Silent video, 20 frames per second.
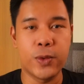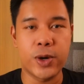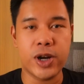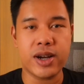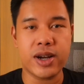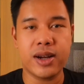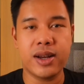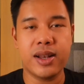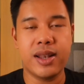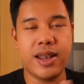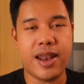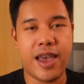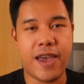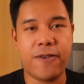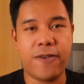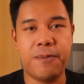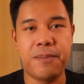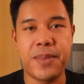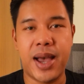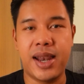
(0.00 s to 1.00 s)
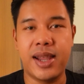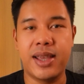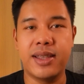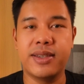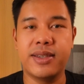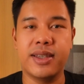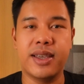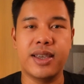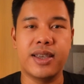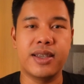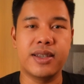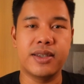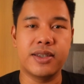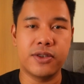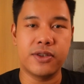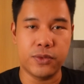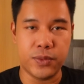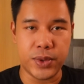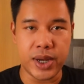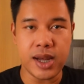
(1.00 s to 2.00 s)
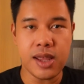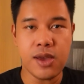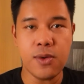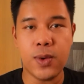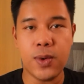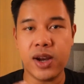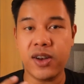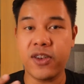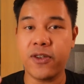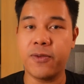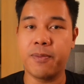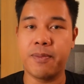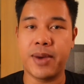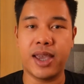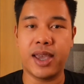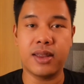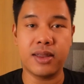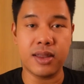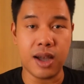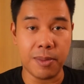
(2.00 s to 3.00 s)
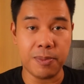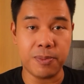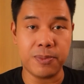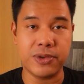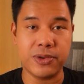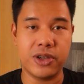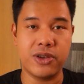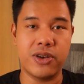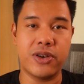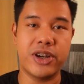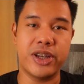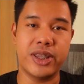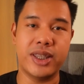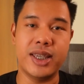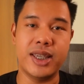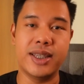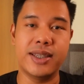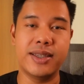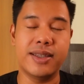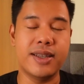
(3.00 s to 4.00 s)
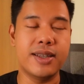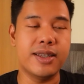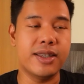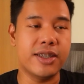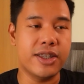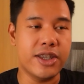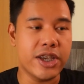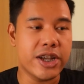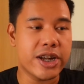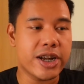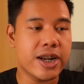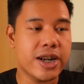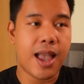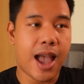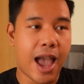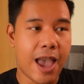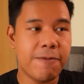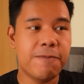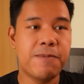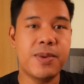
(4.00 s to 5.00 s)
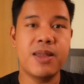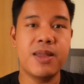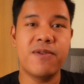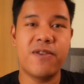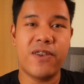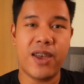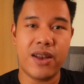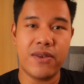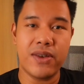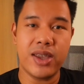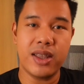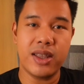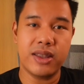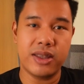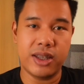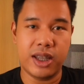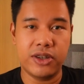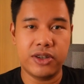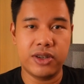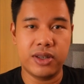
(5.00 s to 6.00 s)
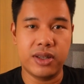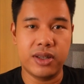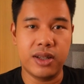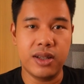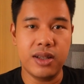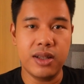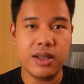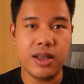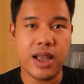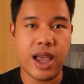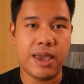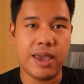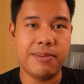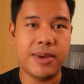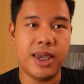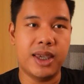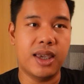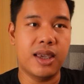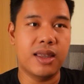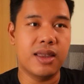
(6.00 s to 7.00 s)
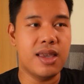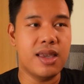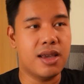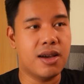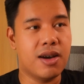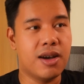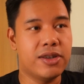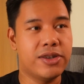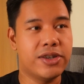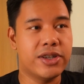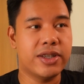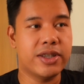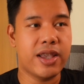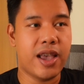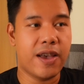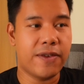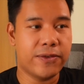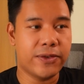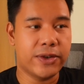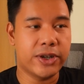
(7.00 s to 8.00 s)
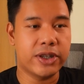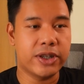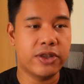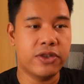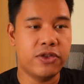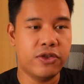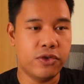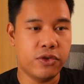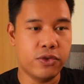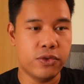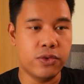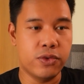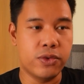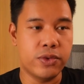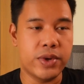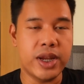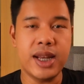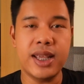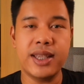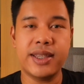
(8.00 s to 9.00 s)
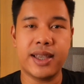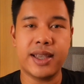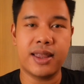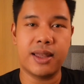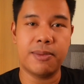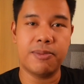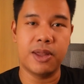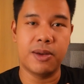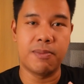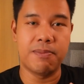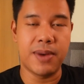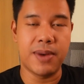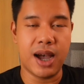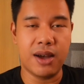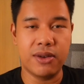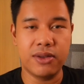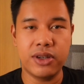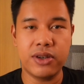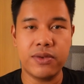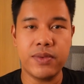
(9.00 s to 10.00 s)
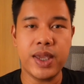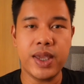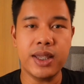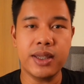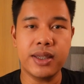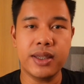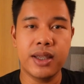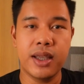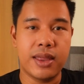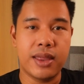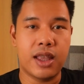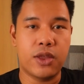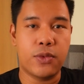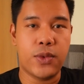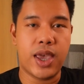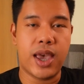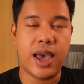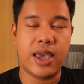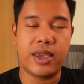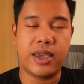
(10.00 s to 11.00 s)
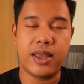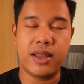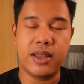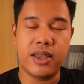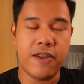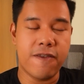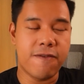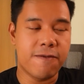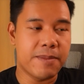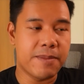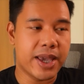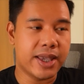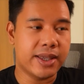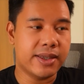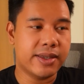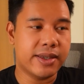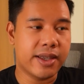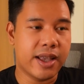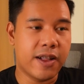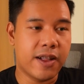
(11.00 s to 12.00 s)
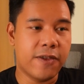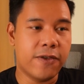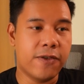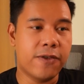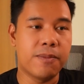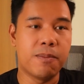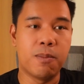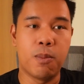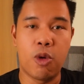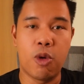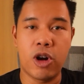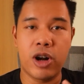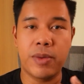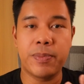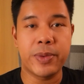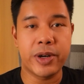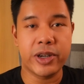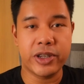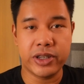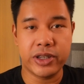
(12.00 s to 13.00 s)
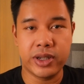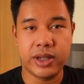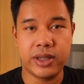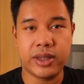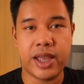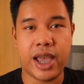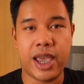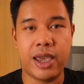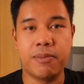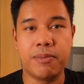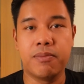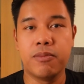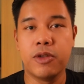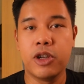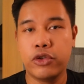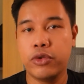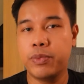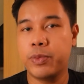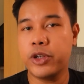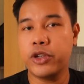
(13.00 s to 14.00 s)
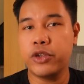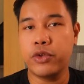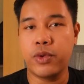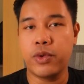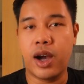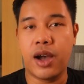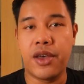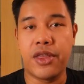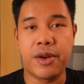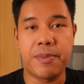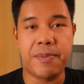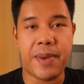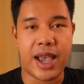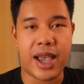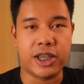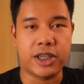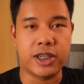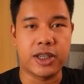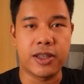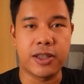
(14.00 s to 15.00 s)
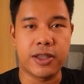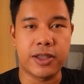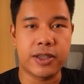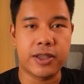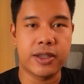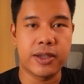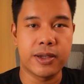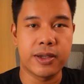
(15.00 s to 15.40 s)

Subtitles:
work-life balance is really one of my top priorities this year. I've been very intentional. I'm making the conscious effort to really set up the boundaries. That way I can give myself more personal time to pursue other passions.